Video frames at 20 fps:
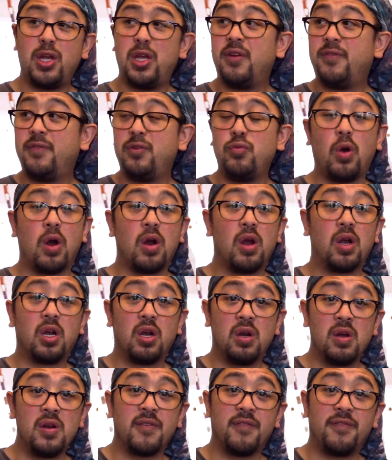If you are a
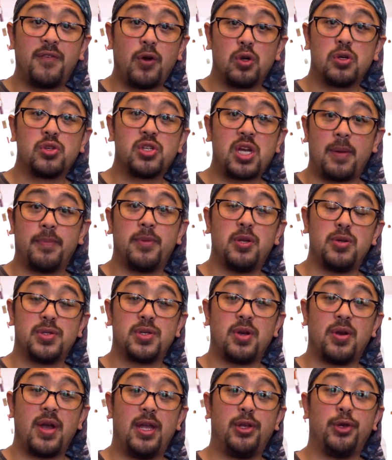current Photoshop
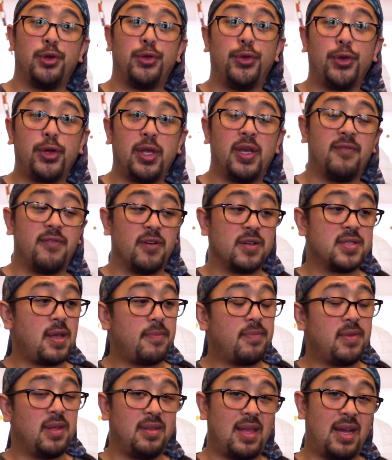user and you're looking for
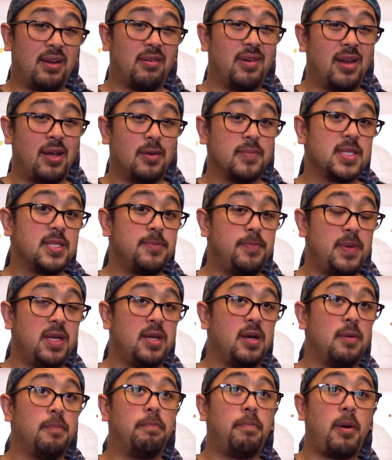something that could help
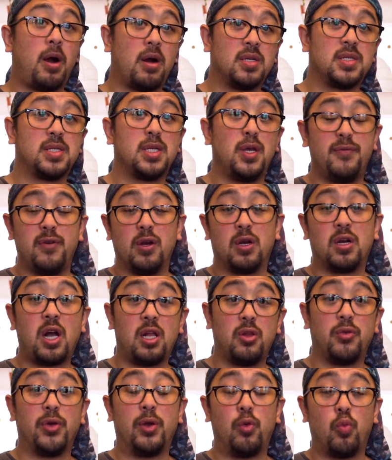speed up parts of your
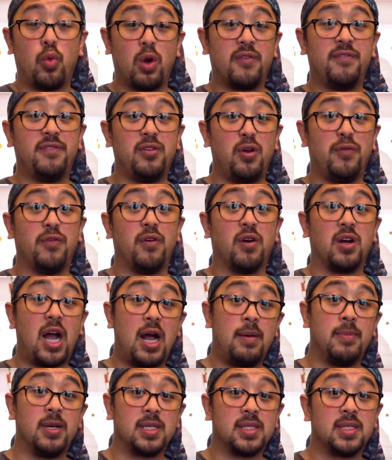coloring workflow for
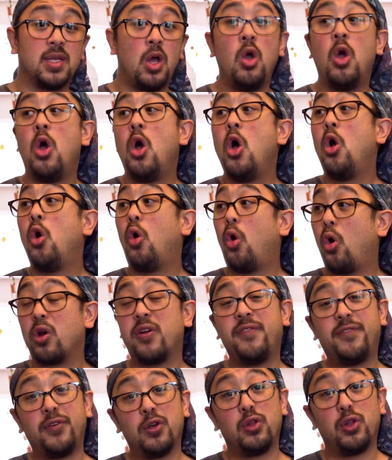comics, or
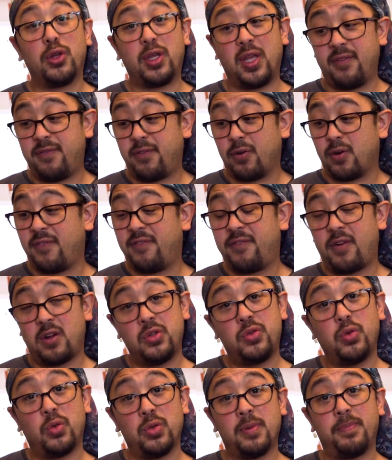if you're looking for a fun
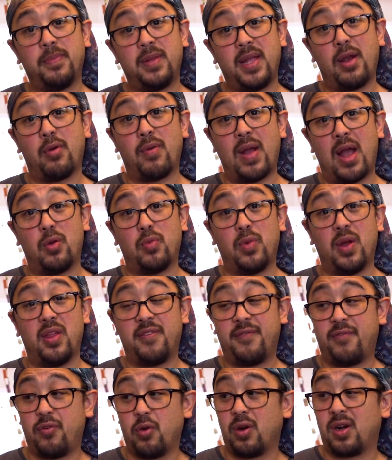tool to play around with
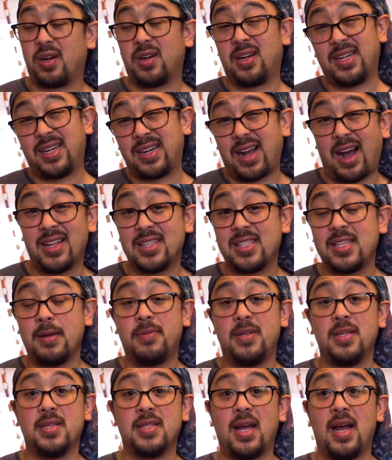for
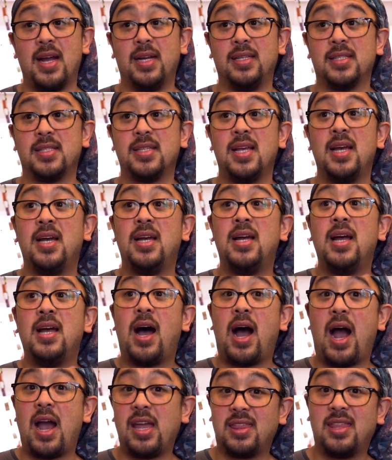concept designs,
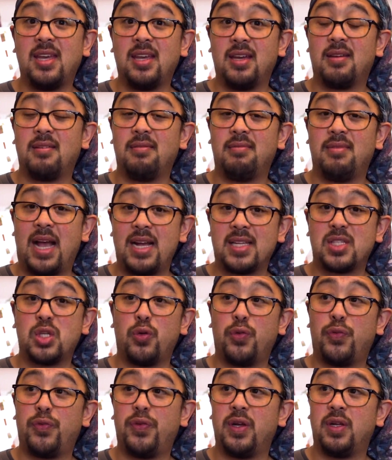I think
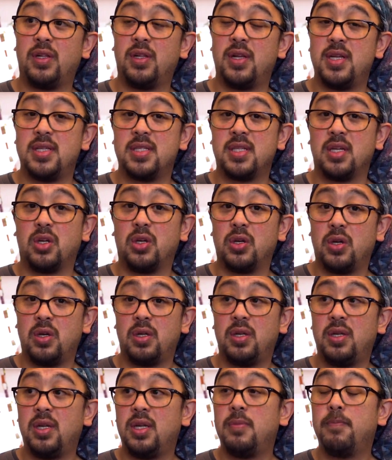Lasso Fill is a
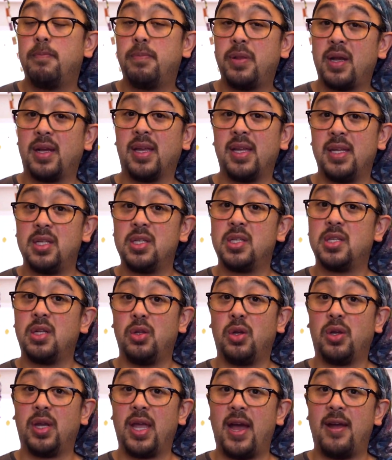good plugin to
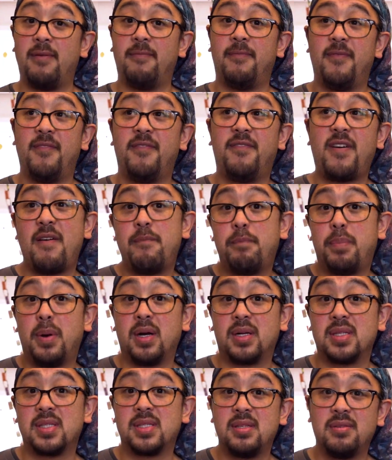look at. Five
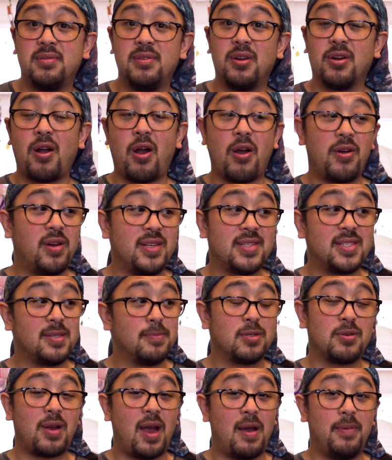bucks, you're already
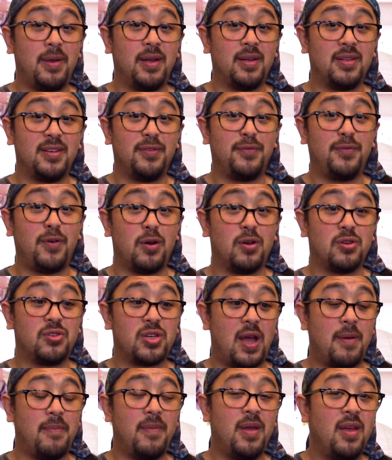subscribing to
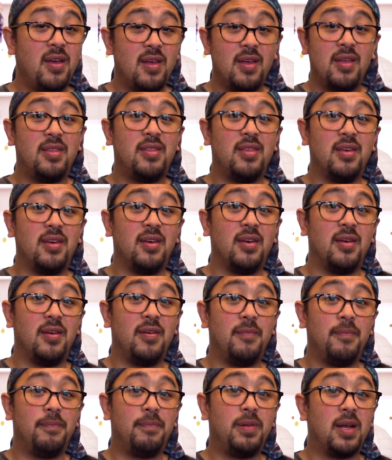Photoshop. The
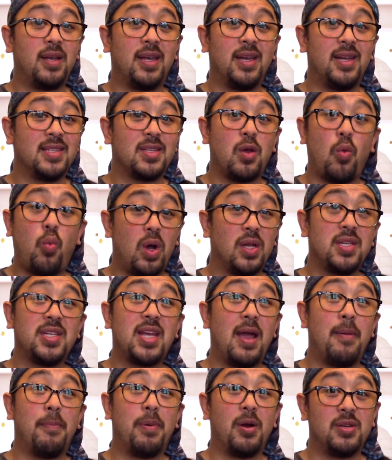plugin is a
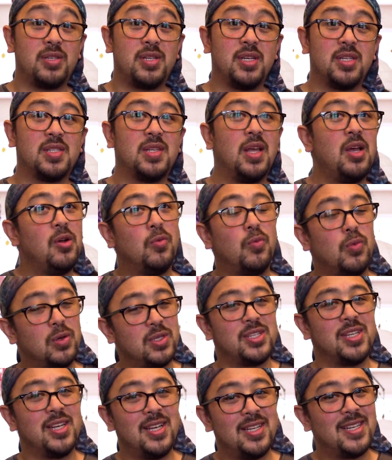one-time purchase,
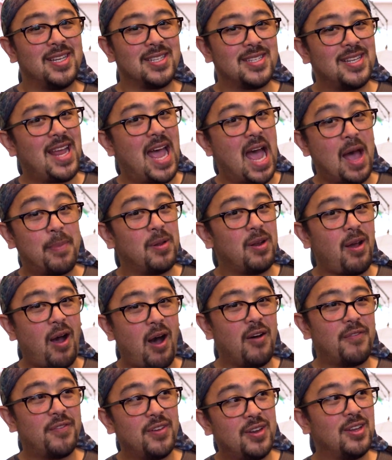which doesn't happen
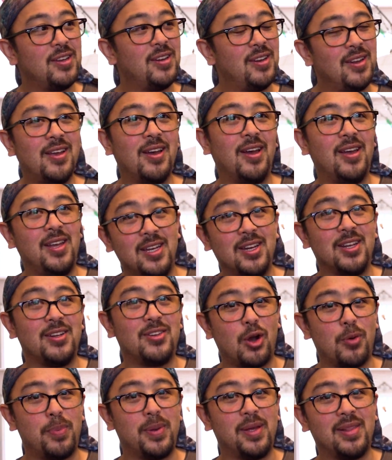often in, in
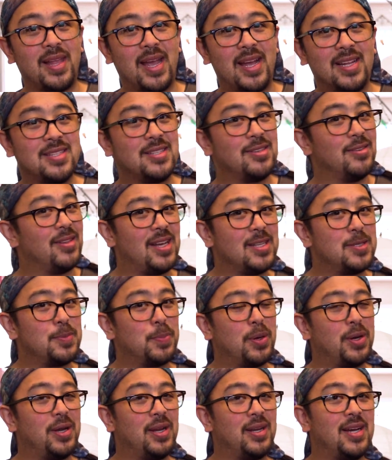Adobe land, so that's
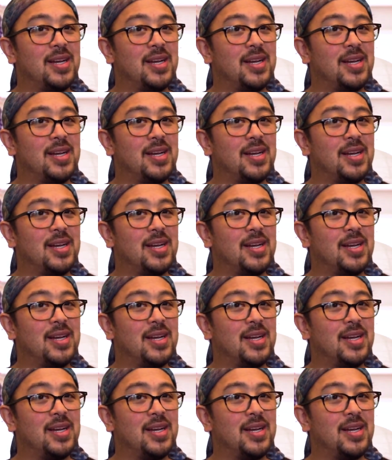pretty